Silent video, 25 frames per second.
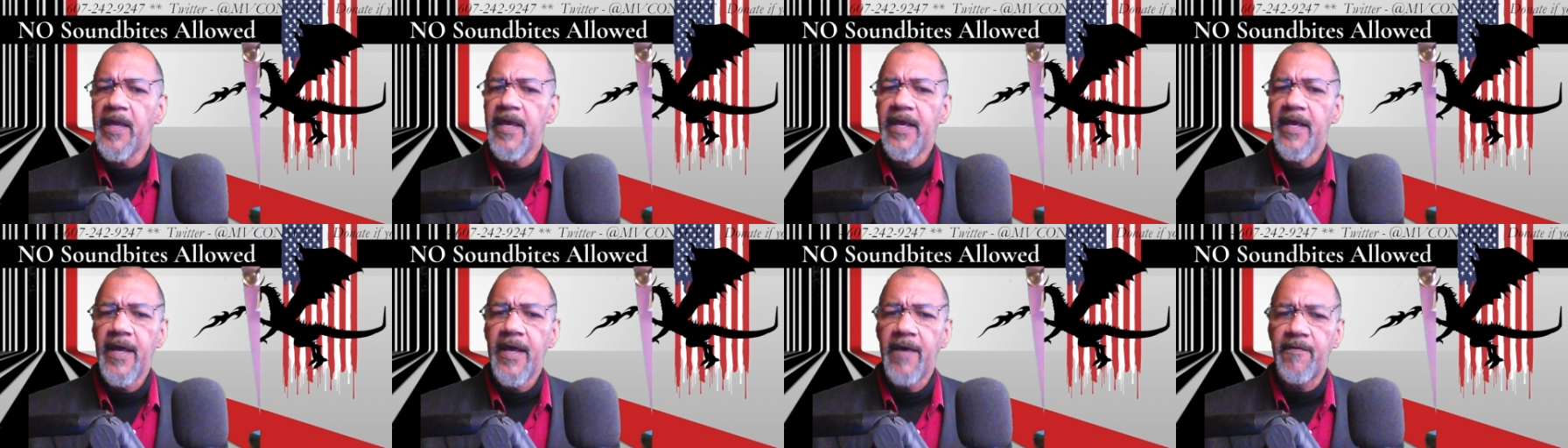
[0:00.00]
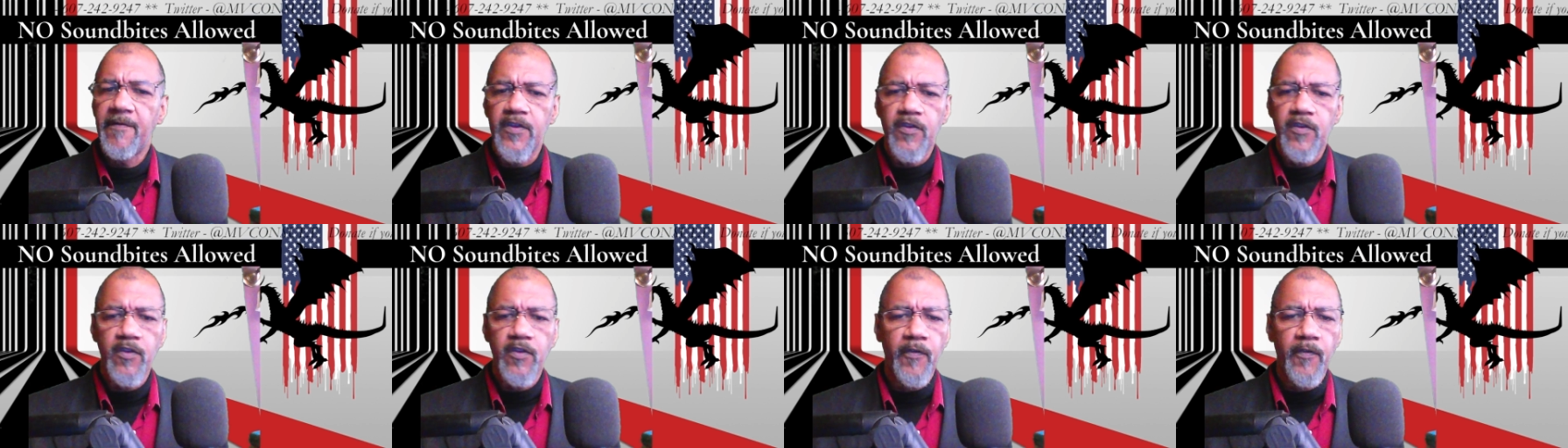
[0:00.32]
if
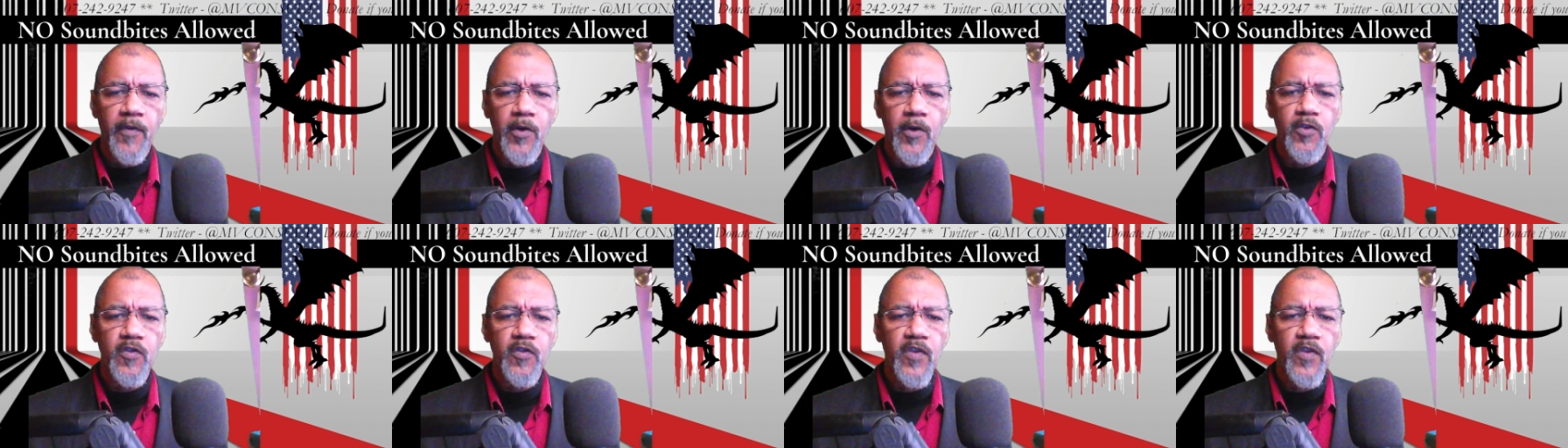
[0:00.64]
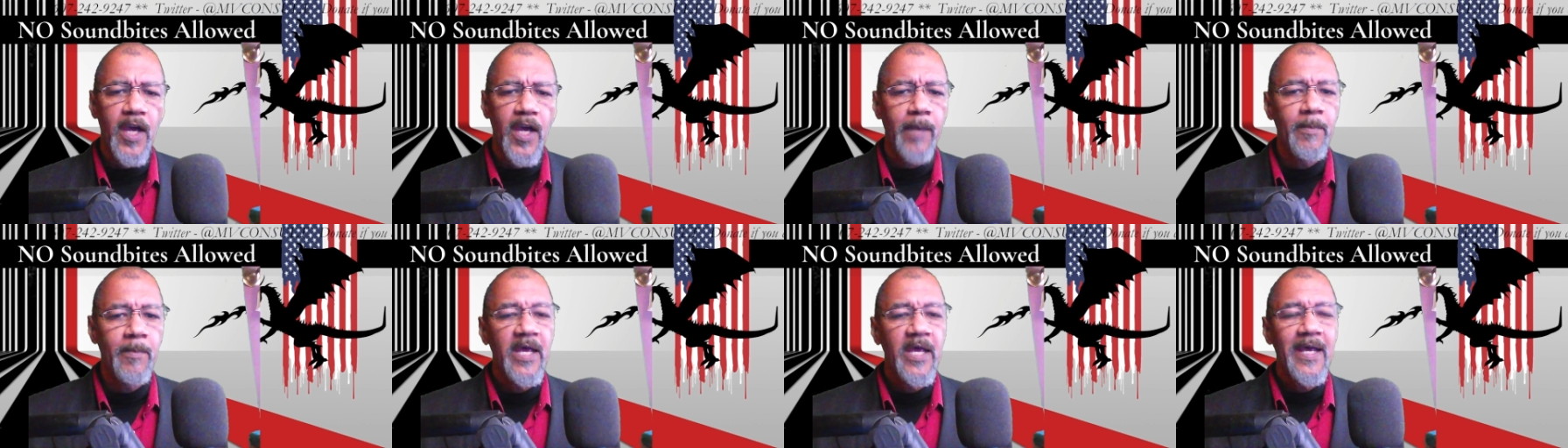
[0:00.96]
it's the first
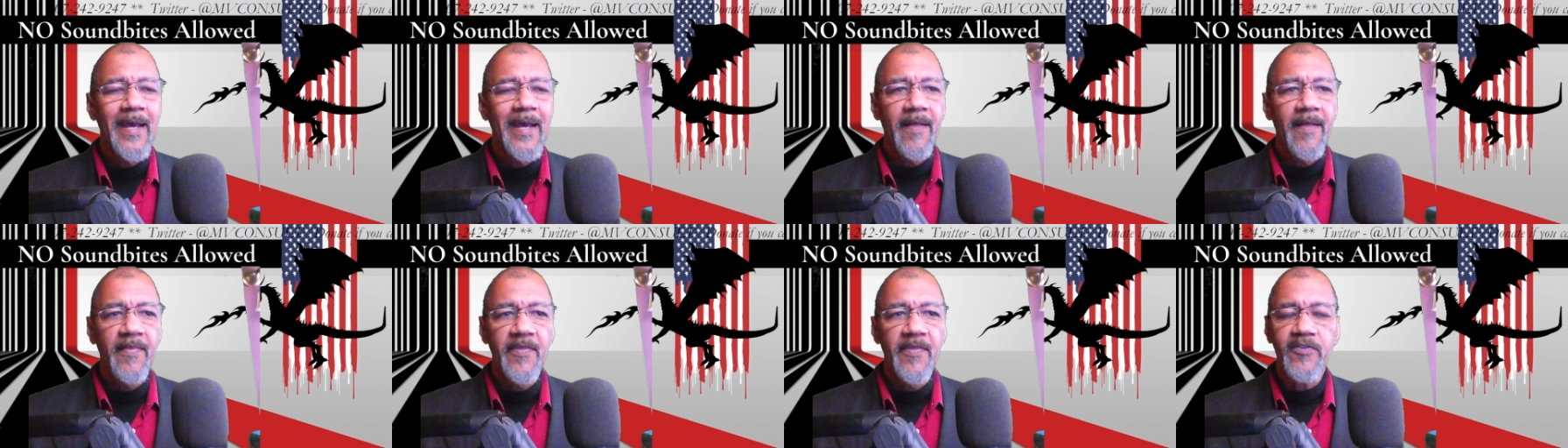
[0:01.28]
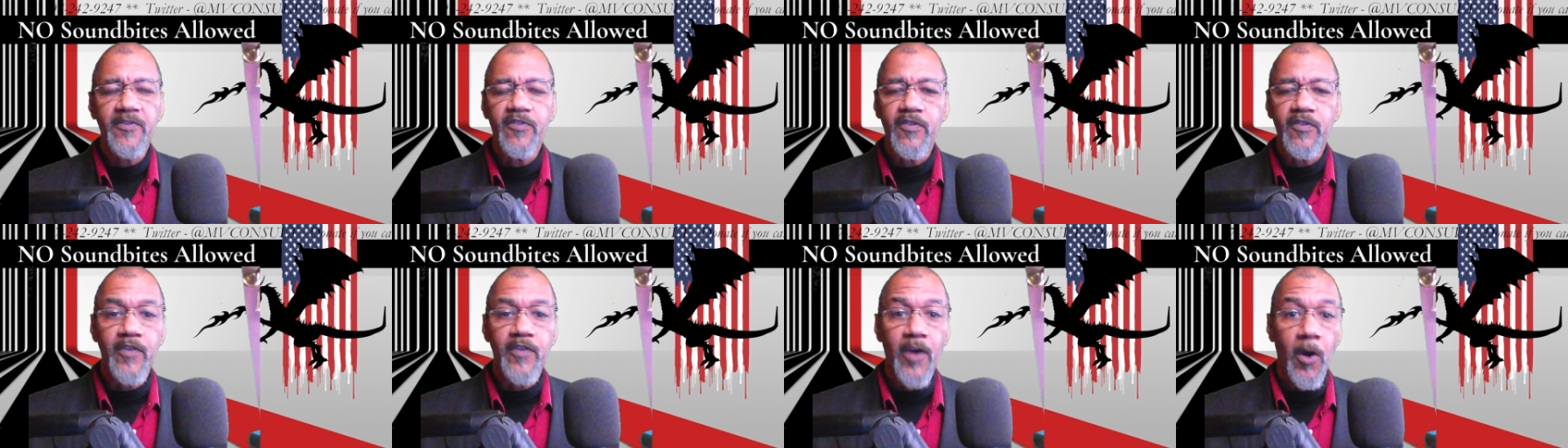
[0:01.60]
time, this
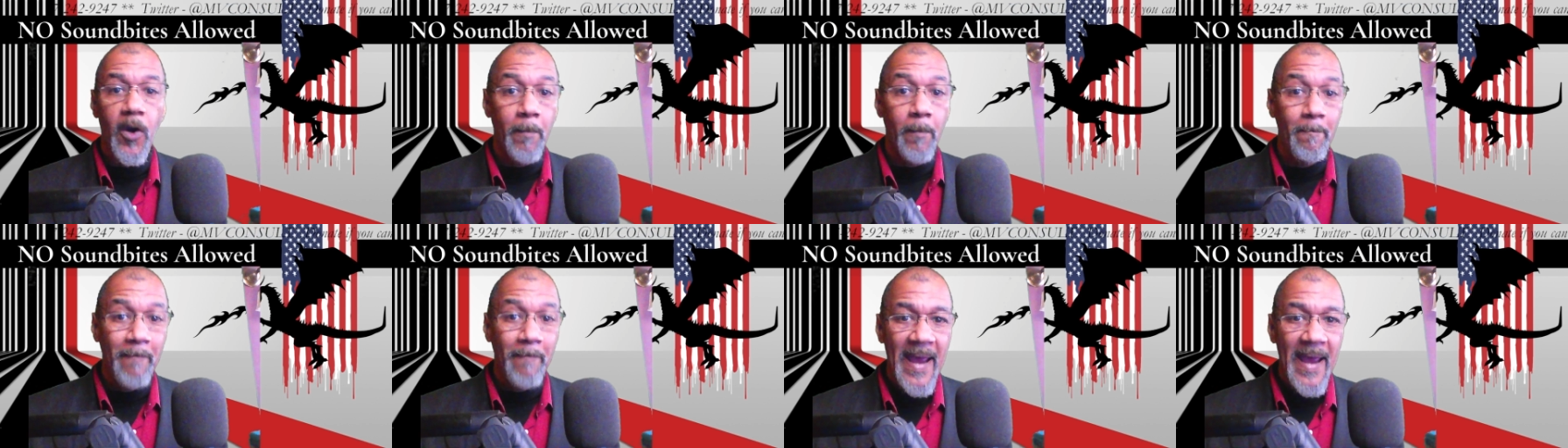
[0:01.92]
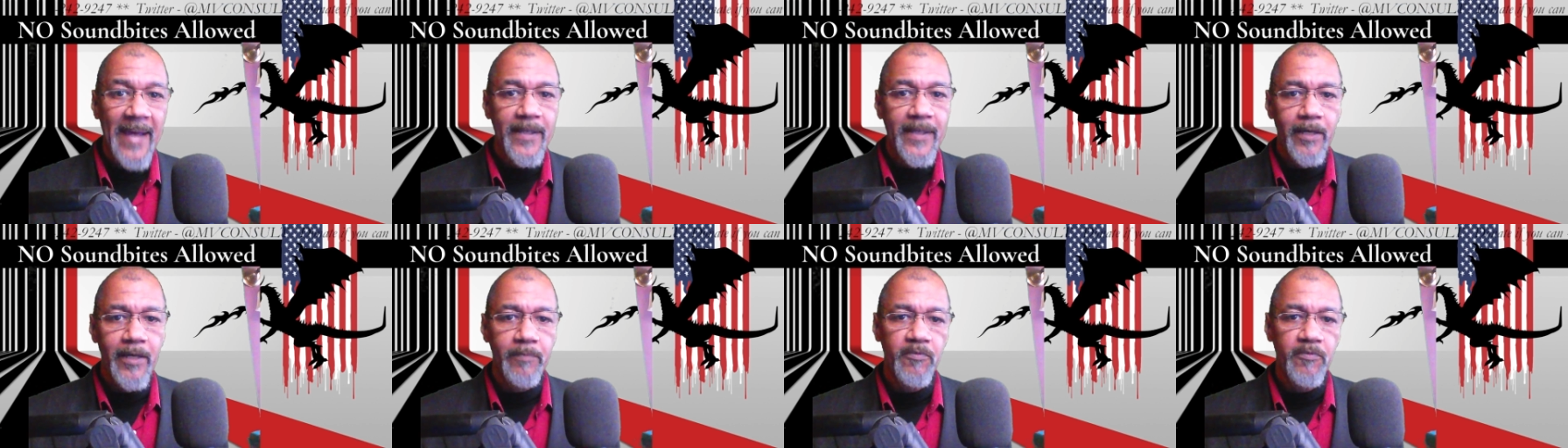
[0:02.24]
is our
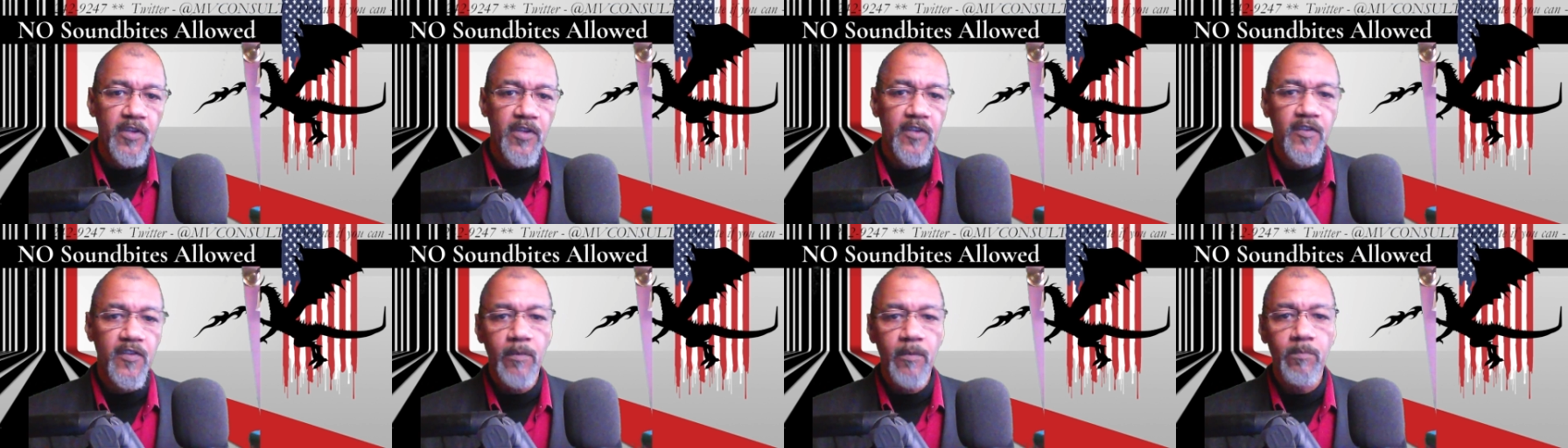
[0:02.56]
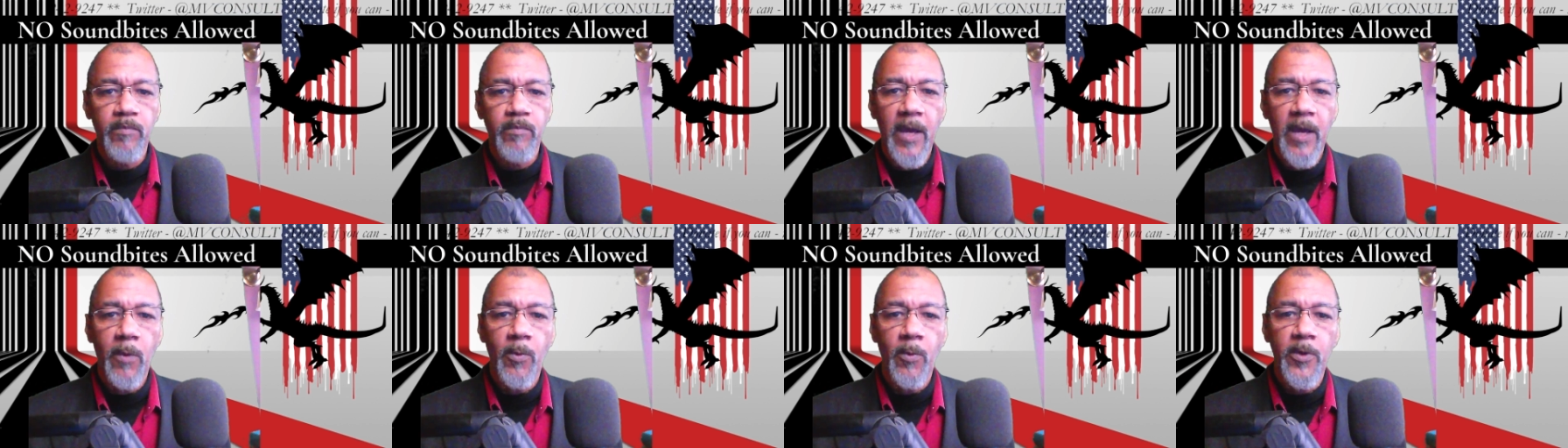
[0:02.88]
backup system
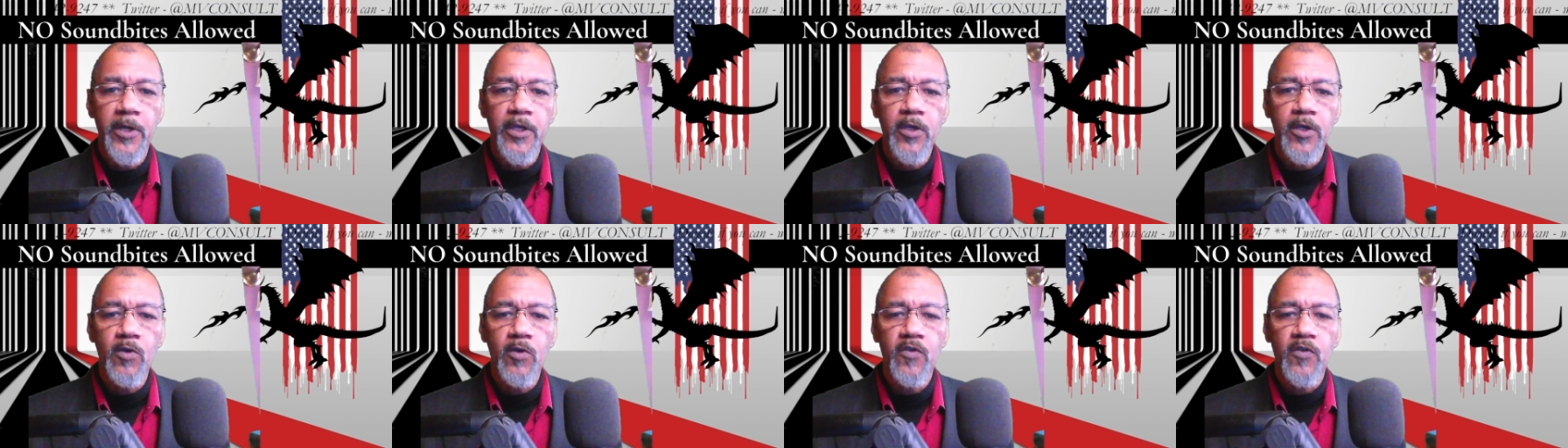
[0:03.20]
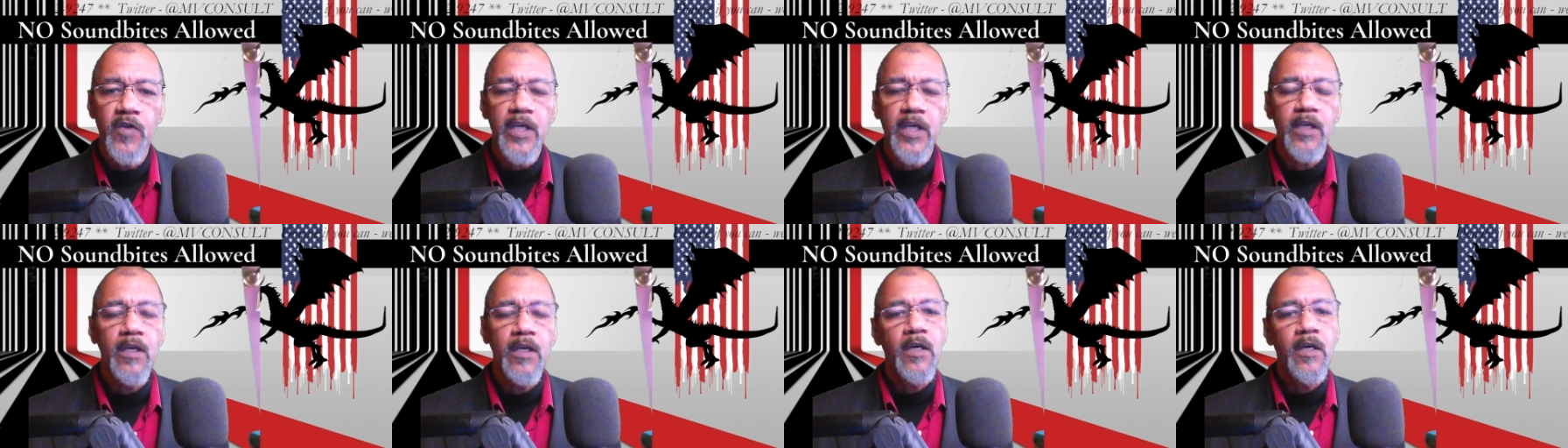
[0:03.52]
that we're
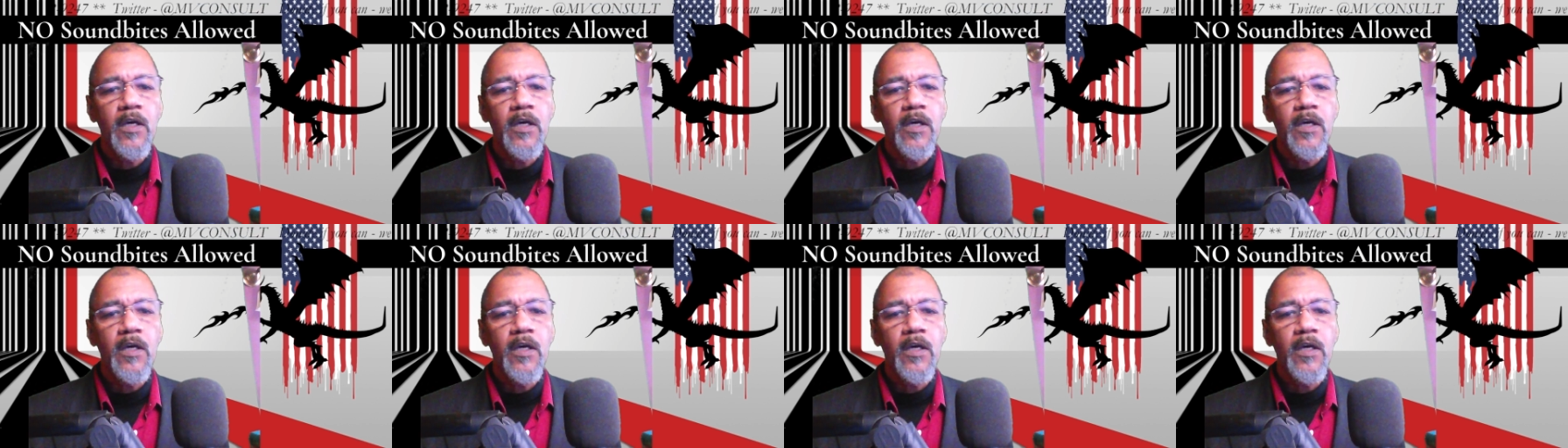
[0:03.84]
using,